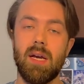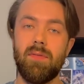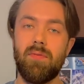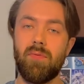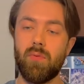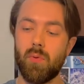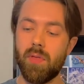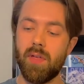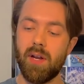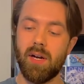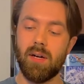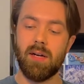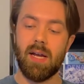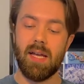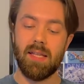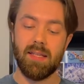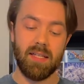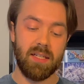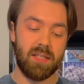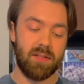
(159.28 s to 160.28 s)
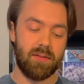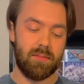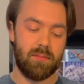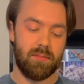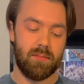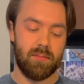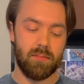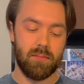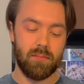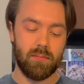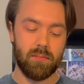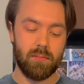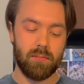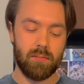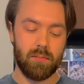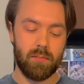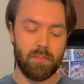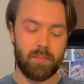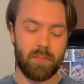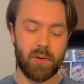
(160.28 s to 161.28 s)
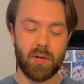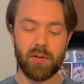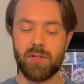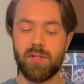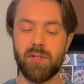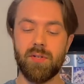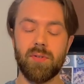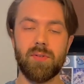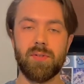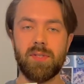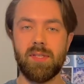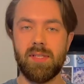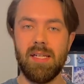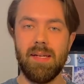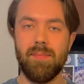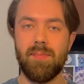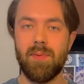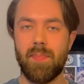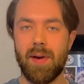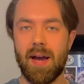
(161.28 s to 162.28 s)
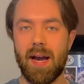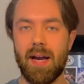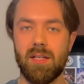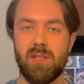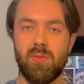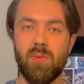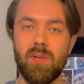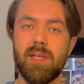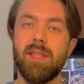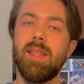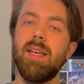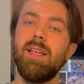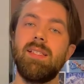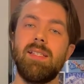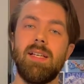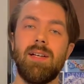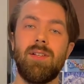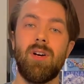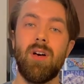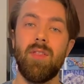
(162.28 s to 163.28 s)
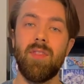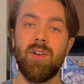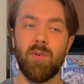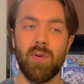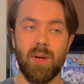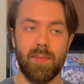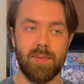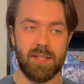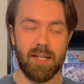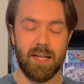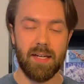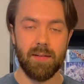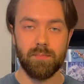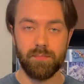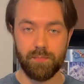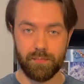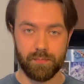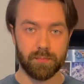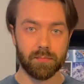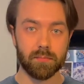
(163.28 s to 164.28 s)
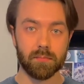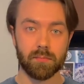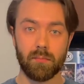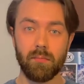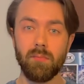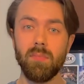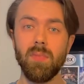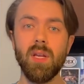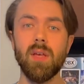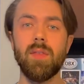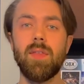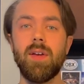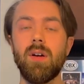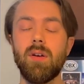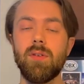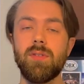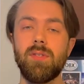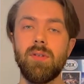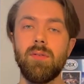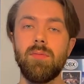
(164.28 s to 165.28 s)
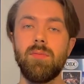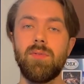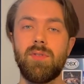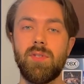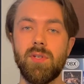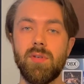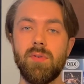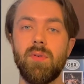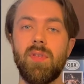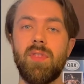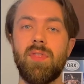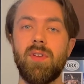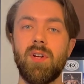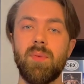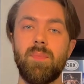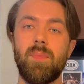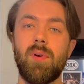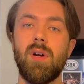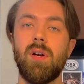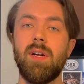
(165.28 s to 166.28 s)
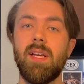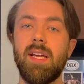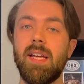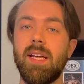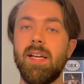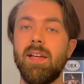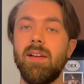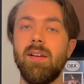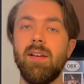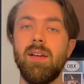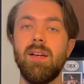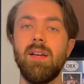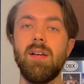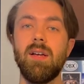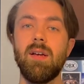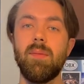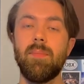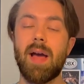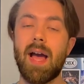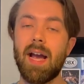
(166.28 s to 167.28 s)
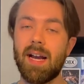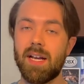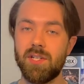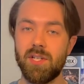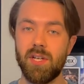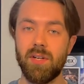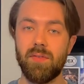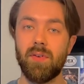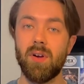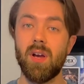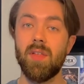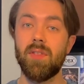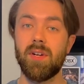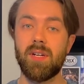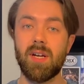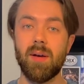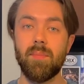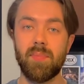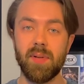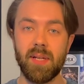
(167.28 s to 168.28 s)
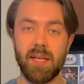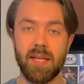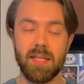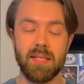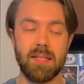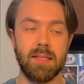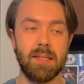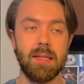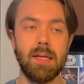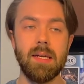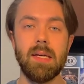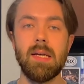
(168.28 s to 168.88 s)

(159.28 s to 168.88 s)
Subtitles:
for their at least personal steeped packs, the one that they sell on their website. They also do third-party packaging for other companies.